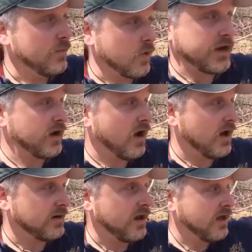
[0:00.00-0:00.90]
working
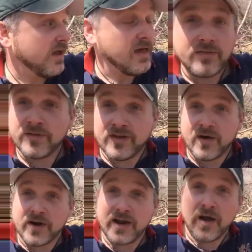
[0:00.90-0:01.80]
on this
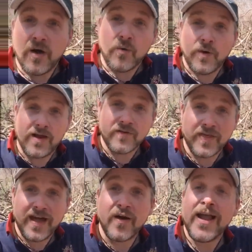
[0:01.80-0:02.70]
area way
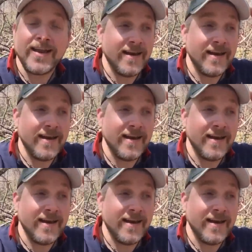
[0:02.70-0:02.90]
over there,